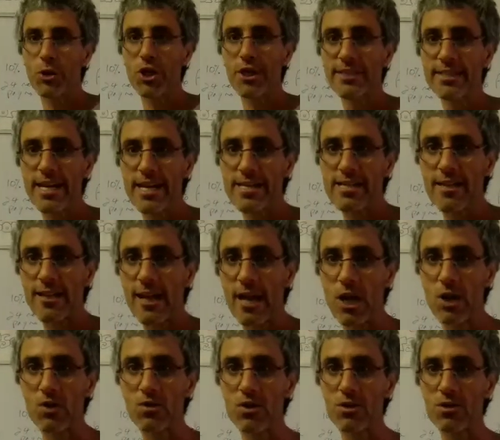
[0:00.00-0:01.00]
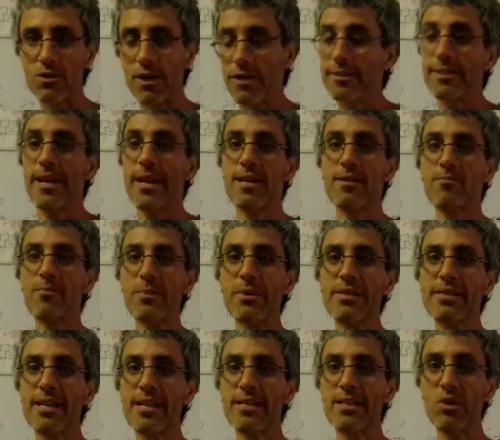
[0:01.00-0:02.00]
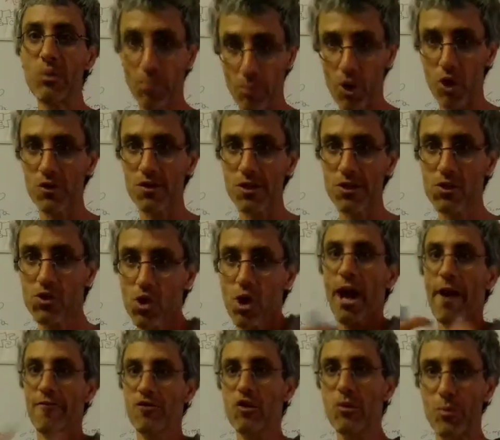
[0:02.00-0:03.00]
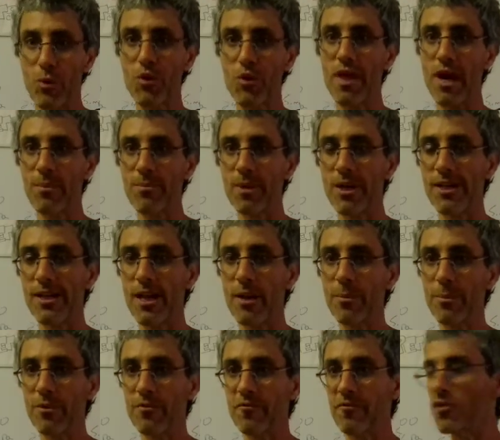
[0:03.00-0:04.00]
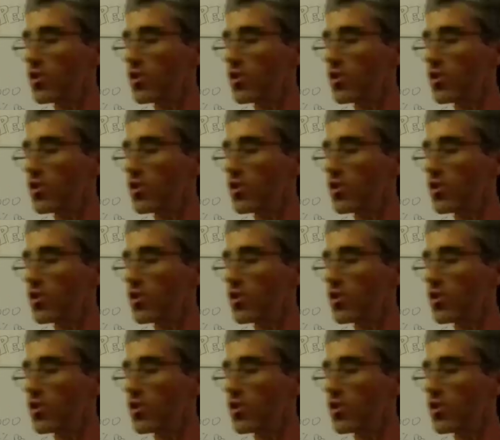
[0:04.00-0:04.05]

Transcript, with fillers: put a 10,000, a 10% deposit, so I have to put that money up in